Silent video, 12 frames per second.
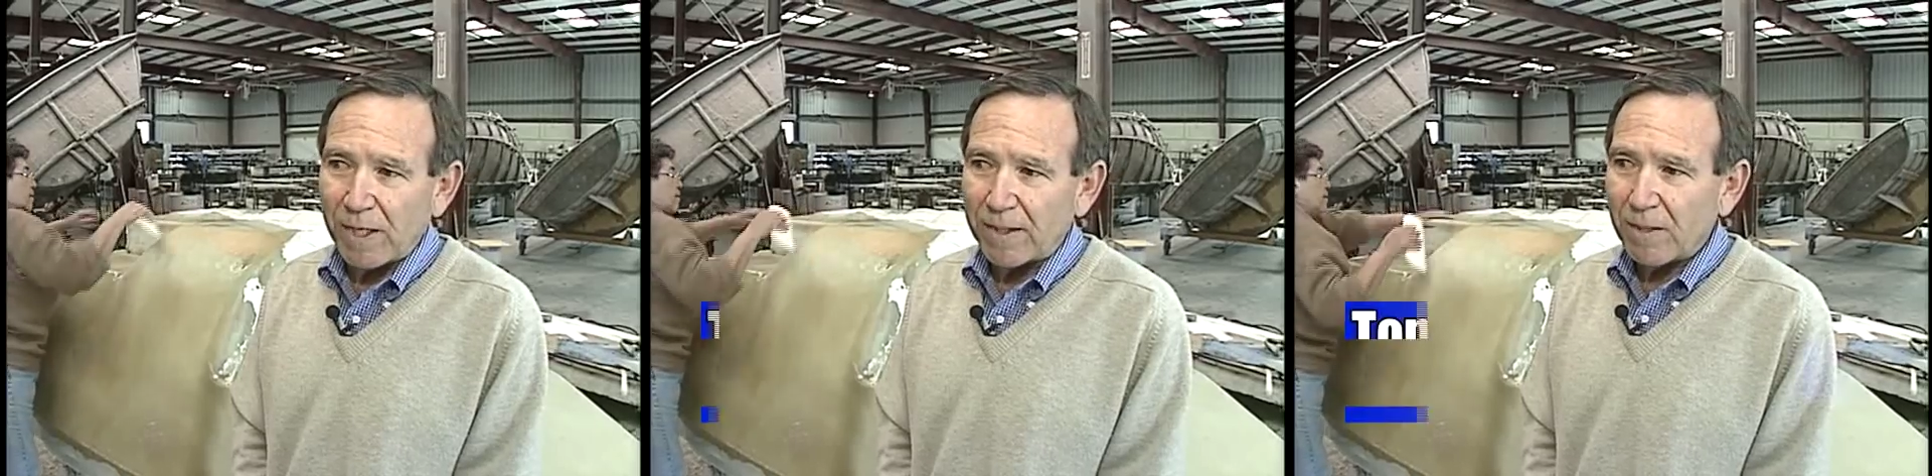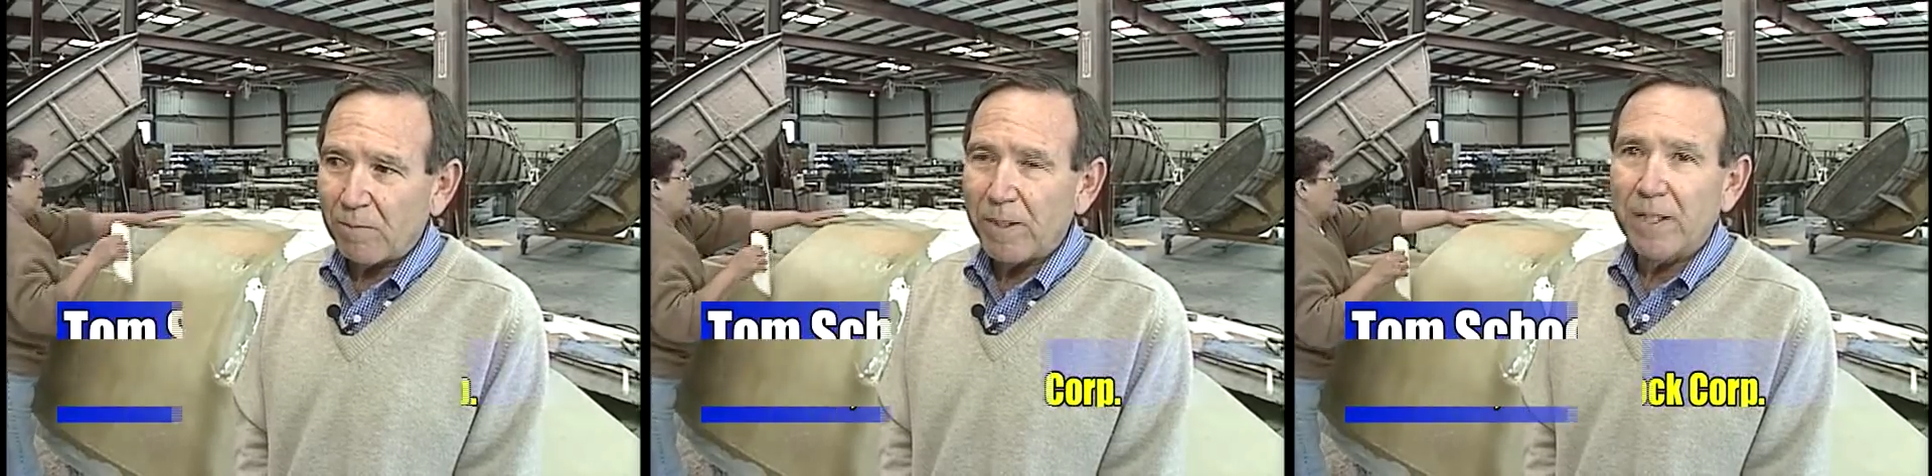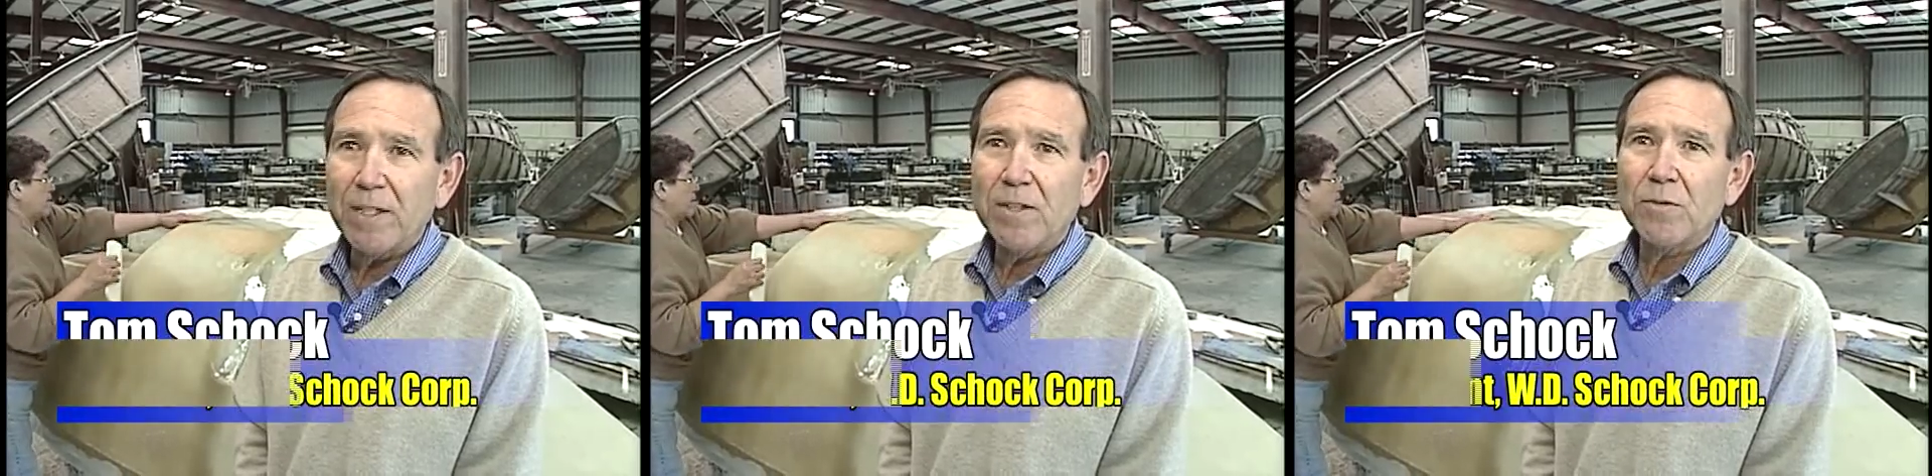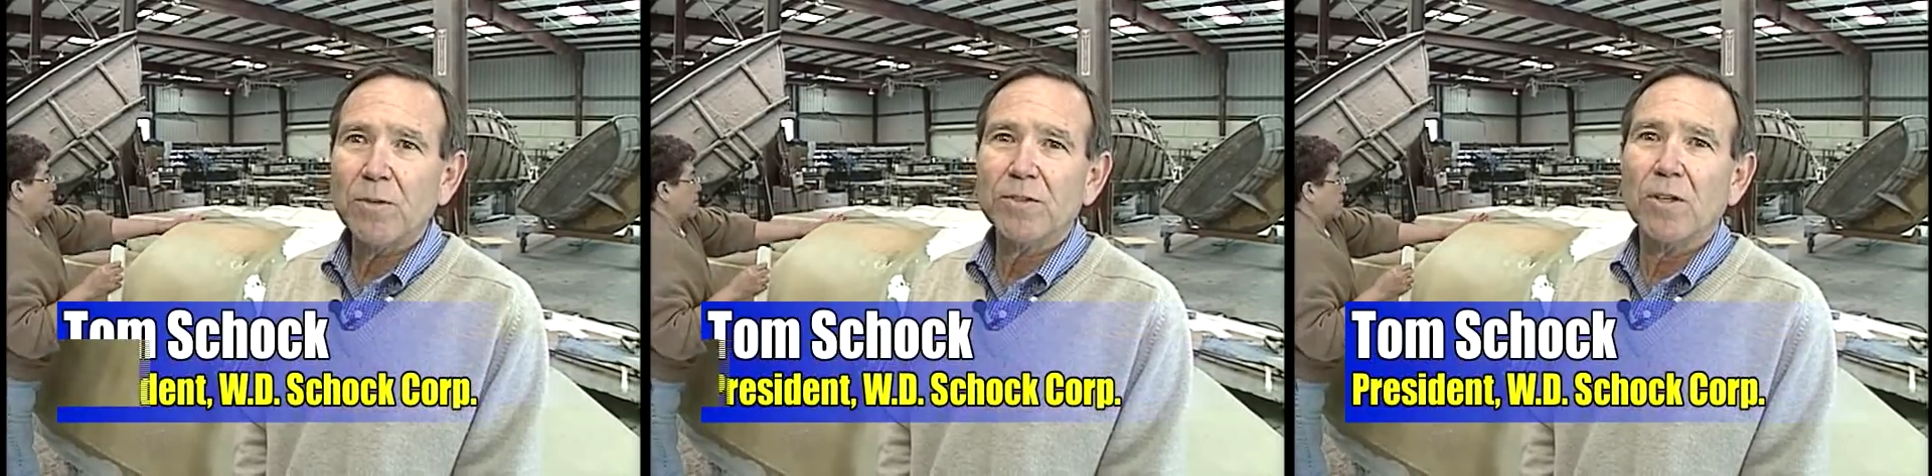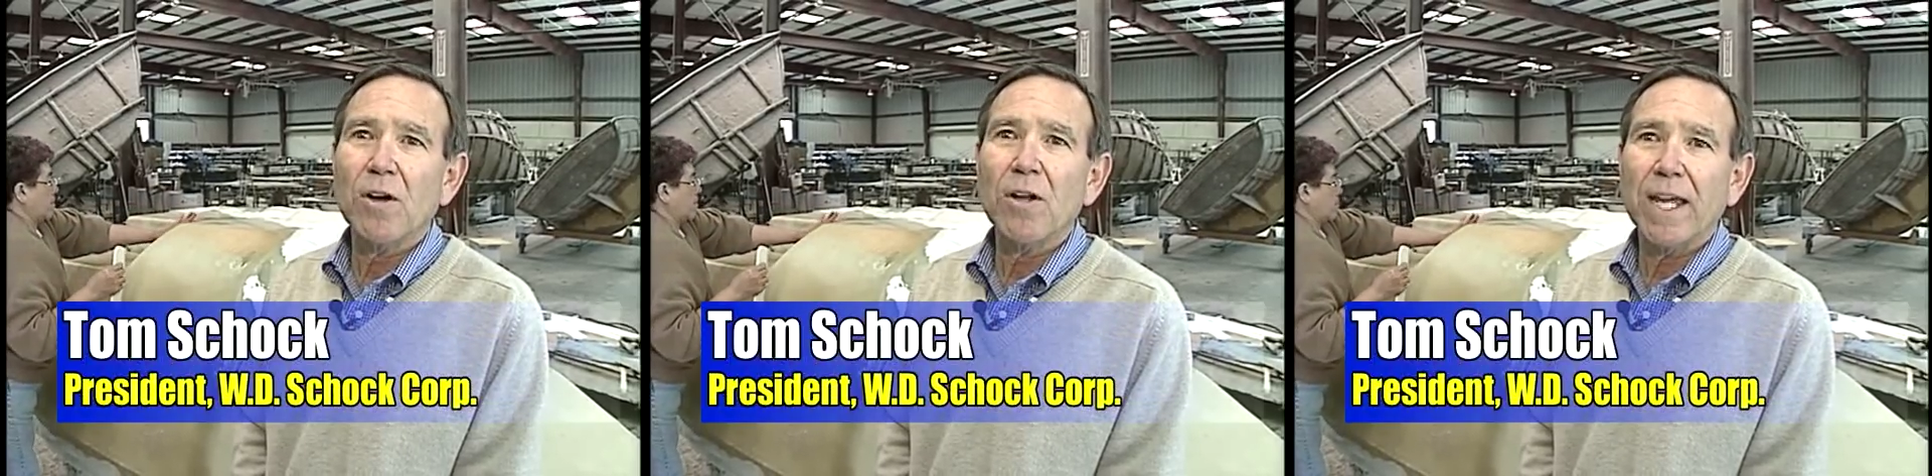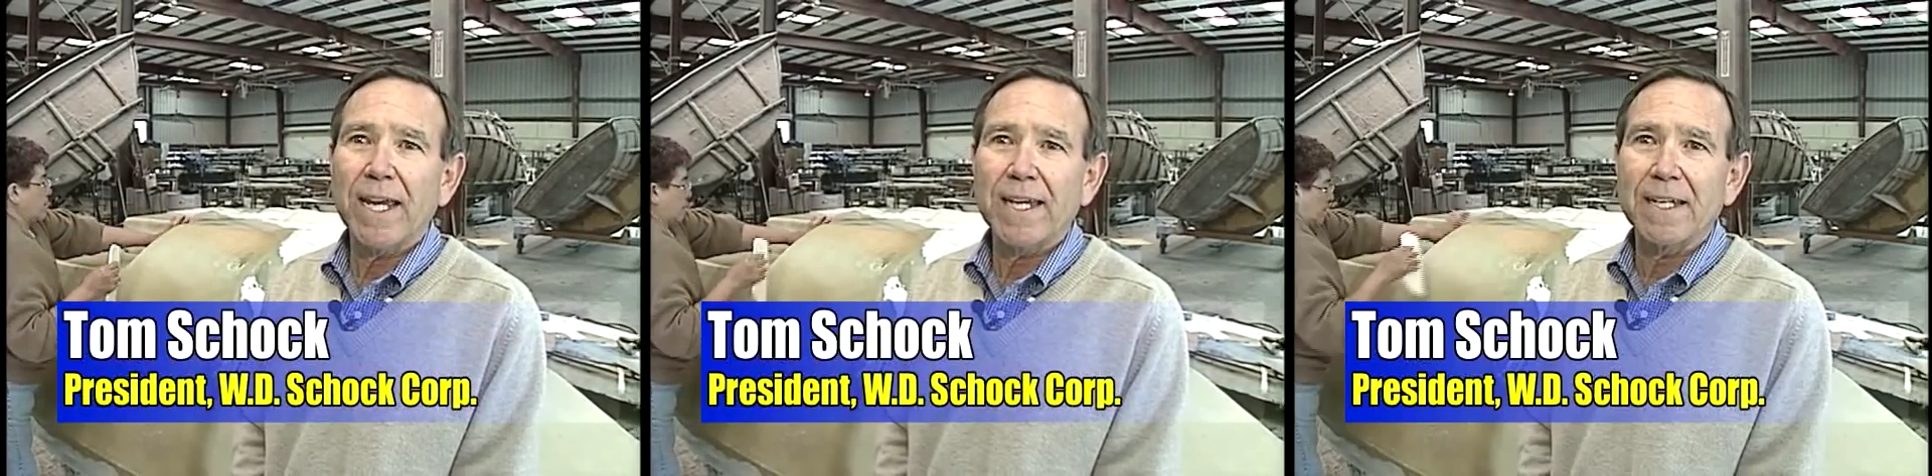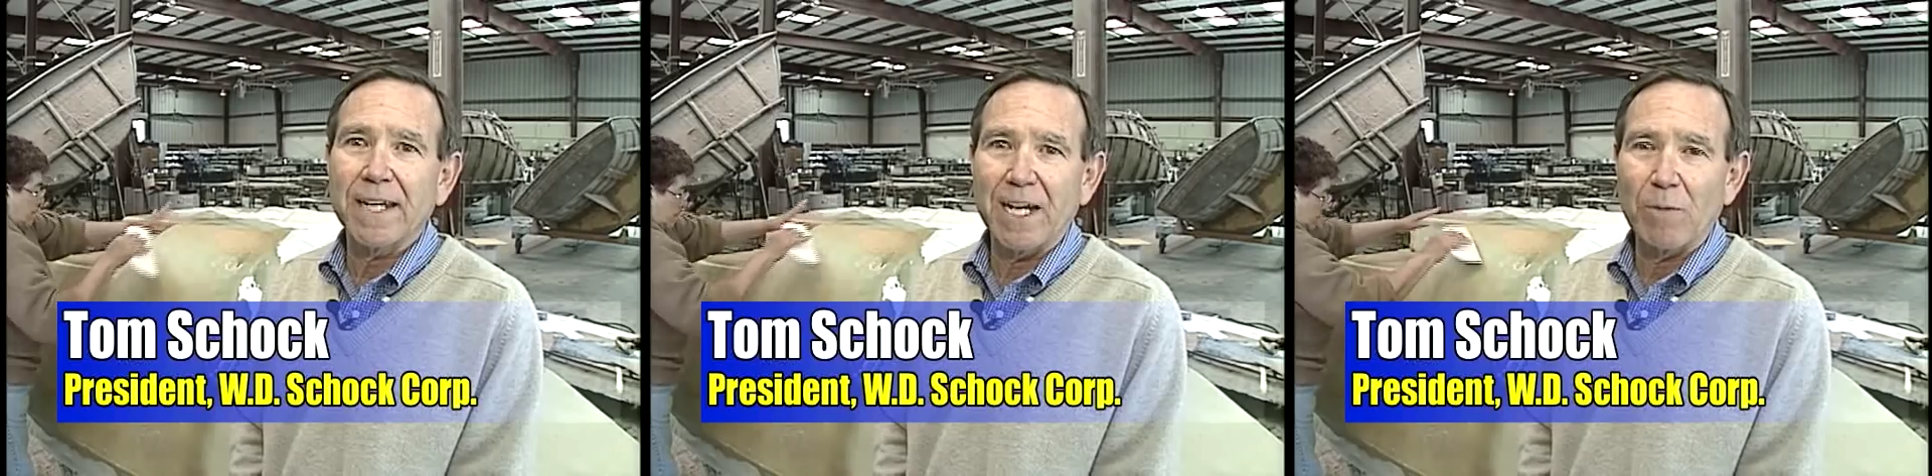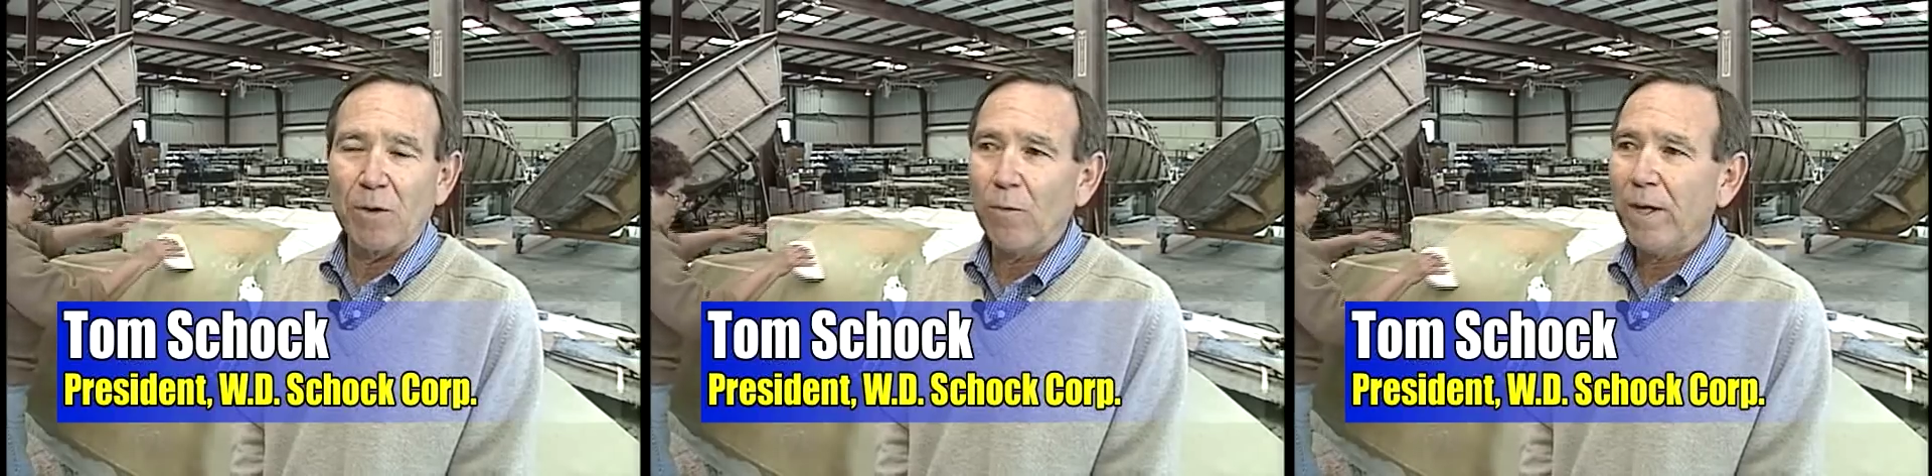method because it's all hand labor.